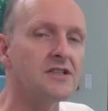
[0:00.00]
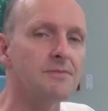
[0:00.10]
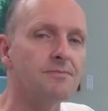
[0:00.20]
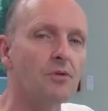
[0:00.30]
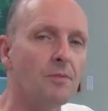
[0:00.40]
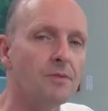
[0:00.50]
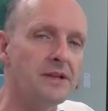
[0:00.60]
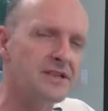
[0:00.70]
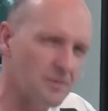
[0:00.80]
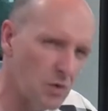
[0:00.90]
at some
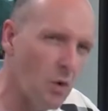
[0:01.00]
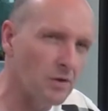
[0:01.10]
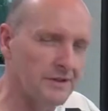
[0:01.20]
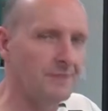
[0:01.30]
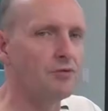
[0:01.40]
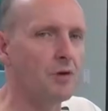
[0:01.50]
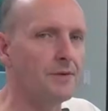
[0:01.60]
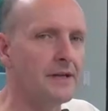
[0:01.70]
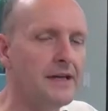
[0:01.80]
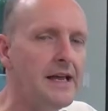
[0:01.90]
property, some quality
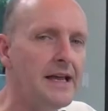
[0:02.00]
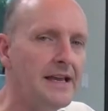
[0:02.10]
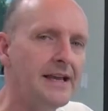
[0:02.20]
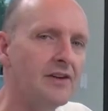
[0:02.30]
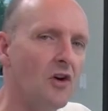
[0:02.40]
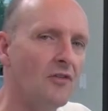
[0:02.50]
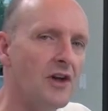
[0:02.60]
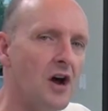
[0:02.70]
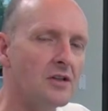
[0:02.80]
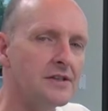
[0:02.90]
property here on
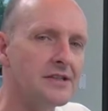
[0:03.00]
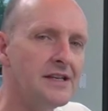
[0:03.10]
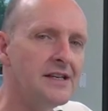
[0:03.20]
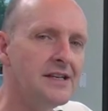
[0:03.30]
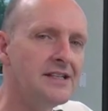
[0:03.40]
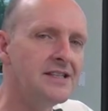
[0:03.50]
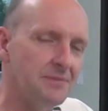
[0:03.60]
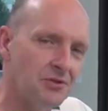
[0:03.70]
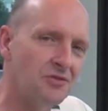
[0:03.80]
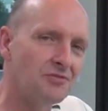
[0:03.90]
the island.
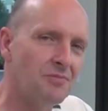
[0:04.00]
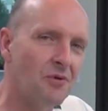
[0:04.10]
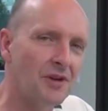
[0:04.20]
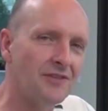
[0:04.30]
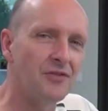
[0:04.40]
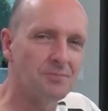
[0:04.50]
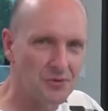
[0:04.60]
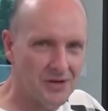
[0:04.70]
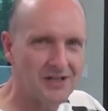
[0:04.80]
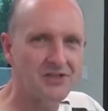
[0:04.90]
Tim Newton reporting for
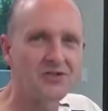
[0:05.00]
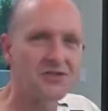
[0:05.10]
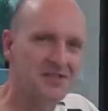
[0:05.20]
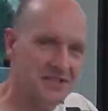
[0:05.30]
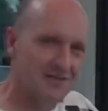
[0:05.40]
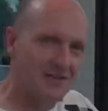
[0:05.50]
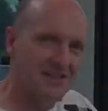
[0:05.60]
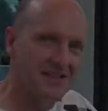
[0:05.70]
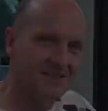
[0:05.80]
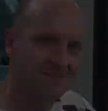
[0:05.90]
Phuket News TV.